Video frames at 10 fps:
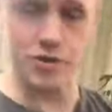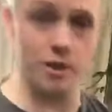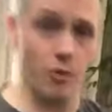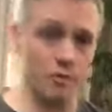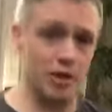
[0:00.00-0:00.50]
they
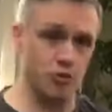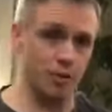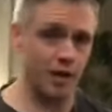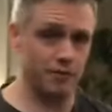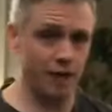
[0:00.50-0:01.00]
were a major
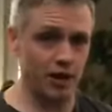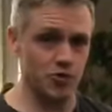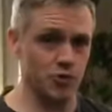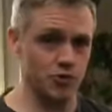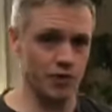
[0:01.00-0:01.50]

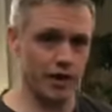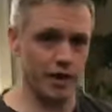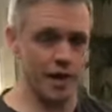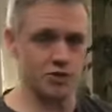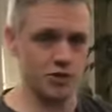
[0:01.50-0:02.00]
manufacturer, so they had
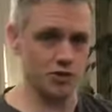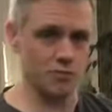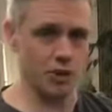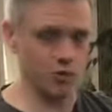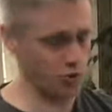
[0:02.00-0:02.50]
access to
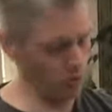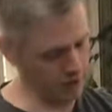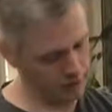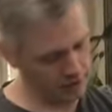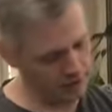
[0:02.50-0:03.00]
better
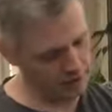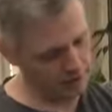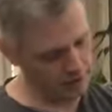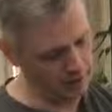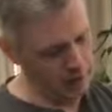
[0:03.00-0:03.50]
tooling than he did.